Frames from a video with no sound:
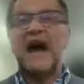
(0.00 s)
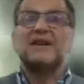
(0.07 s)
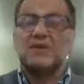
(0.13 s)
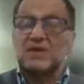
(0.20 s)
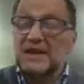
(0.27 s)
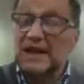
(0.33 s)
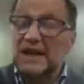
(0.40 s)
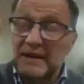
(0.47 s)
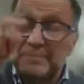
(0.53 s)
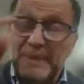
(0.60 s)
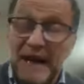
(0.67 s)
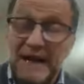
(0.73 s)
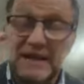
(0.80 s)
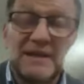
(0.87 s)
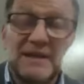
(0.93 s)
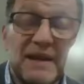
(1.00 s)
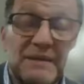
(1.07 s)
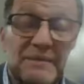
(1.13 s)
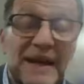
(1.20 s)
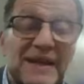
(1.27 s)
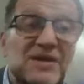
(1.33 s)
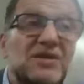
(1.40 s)
I used to back in,
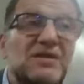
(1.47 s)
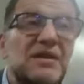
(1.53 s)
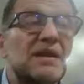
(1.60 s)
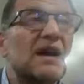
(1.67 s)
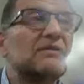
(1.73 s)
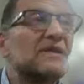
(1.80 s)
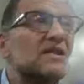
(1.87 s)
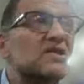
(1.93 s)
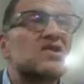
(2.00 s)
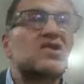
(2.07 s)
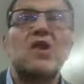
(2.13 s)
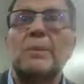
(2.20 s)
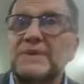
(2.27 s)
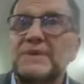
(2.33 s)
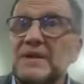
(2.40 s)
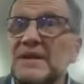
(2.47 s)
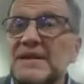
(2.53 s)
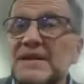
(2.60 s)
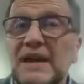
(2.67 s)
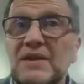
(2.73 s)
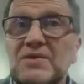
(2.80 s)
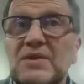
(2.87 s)
in Manchester, the only stop to
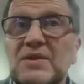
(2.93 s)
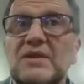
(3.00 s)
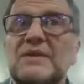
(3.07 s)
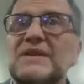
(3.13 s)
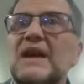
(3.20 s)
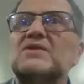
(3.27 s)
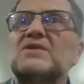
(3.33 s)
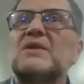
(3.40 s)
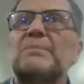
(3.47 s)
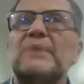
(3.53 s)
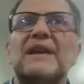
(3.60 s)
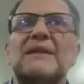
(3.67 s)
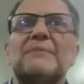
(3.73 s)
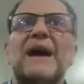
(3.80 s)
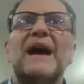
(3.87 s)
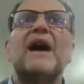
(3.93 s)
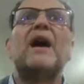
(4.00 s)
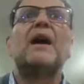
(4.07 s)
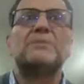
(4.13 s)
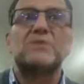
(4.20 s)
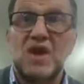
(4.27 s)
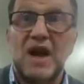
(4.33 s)
this I used to do is I used to bring in my
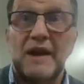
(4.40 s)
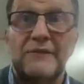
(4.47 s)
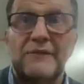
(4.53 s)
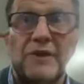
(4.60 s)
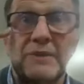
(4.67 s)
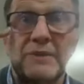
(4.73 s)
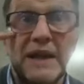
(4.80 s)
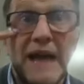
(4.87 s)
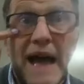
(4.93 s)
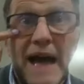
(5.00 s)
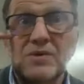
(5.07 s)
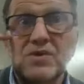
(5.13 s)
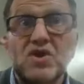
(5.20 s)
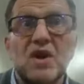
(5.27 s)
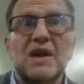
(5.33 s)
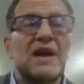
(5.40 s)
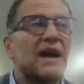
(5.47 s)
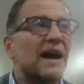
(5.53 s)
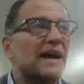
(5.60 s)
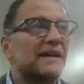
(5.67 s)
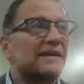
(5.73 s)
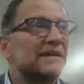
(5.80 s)
armchair from the lounge
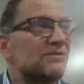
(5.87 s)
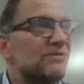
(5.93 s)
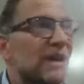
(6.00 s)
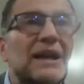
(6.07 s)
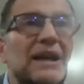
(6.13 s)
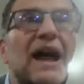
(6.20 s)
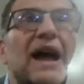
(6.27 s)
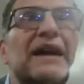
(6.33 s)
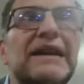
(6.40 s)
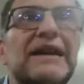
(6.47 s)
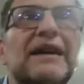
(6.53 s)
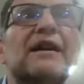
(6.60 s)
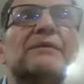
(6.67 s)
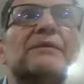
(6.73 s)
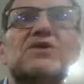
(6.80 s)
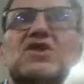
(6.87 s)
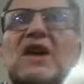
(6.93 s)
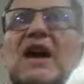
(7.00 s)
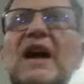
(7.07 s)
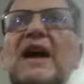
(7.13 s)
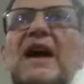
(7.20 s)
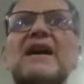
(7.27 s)
and this reclining
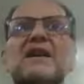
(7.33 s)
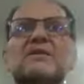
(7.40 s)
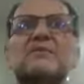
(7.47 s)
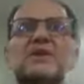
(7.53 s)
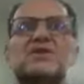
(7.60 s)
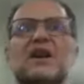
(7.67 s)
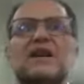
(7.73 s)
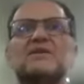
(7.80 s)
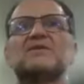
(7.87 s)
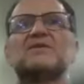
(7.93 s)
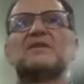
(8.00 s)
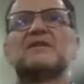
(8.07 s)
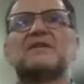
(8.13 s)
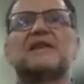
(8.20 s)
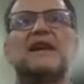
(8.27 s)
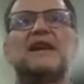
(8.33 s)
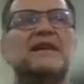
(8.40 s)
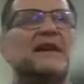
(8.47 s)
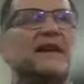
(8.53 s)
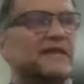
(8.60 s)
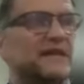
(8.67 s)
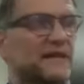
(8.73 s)
armchair, which I used to sit
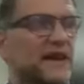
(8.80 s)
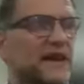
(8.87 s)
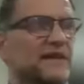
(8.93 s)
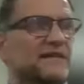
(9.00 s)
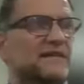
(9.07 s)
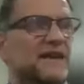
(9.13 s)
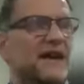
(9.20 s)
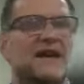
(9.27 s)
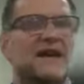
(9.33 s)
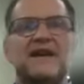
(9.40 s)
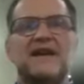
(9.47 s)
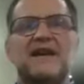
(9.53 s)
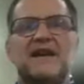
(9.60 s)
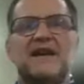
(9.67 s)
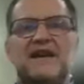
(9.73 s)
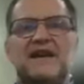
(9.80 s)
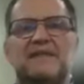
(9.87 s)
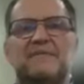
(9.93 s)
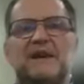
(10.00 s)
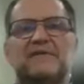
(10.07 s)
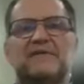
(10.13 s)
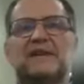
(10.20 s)
there like a king there uh,
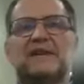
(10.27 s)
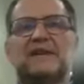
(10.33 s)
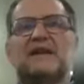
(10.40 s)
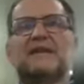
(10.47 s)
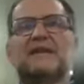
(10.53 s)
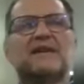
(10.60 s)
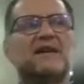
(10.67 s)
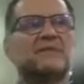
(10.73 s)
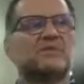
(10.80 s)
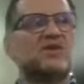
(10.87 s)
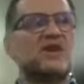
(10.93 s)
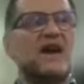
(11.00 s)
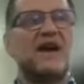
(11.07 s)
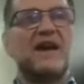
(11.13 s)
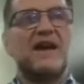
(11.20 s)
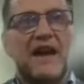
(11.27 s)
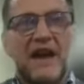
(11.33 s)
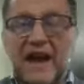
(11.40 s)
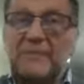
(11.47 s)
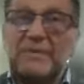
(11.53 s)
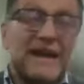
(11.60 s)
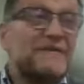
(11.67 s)
in my reclining armchair.
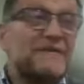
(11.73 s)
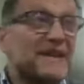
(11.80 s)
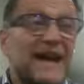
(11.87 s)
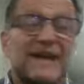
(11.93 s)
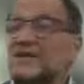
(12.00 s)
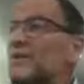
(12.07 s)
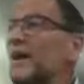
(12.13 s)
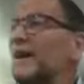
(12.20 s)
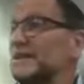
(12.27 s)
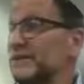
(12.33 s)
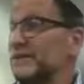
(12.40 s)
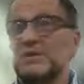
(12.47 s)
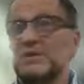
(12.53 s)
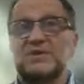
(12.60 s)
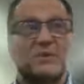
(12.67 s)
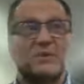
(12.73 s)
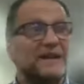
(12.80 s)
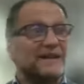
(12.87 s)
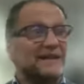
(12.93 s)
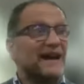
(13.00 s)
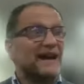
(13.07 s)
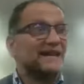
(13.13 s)
And but even that's quite difficult to
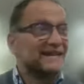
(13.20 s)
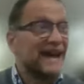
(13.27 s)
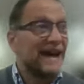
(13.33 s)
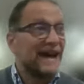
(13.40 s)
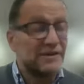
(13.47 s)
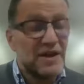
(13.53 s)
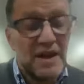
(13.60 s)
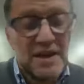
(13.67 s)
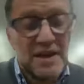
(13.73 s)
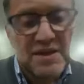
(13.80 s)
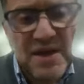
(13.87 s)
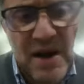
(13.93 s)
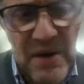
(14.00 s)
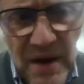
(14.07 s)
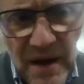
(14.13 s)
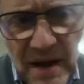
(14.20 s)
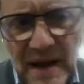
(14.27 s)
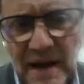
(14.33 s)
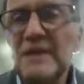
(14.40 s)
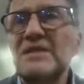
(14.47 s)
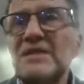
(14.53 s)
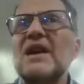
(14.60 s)
eat lying down. So,
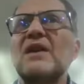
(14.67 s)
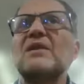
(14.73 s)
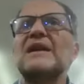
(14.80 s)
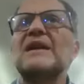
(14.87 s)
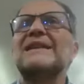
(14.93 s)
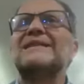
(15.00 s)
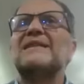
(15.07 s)
uh, so